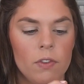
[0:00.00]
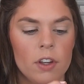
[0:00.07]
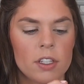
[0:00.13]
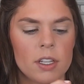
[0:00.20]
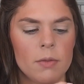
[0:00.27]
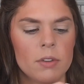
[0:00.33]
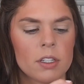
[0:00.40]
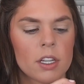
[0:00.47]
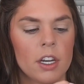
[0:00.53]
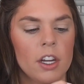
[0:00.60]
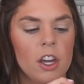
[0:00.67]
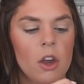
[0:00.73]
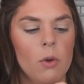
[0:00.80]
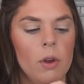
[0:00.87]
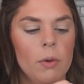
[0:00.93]
first I'm just gonna
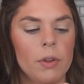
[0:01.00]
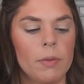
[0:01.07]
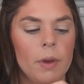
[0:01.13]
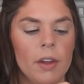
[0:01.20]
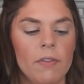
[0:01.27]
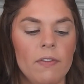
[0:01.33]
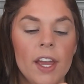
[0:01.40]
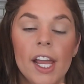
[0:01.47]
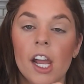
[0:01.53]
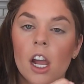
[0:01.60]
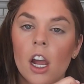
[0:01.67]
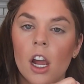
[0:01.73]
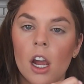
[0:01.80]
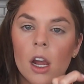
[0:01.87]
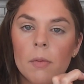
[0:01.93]
go in with my
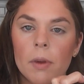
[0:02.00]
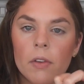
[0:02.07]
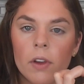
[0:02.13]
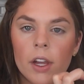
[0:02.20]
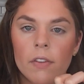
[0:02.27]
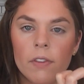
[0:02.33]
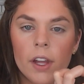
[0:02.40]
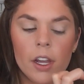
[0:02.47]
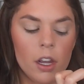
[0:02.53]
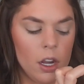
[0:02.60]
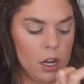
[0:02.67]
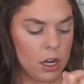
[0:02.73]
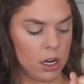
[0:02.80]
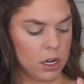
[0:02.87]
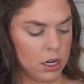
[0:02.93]
finger, my ring
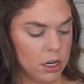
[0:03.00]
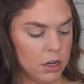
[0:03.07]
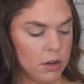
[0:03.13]
finger,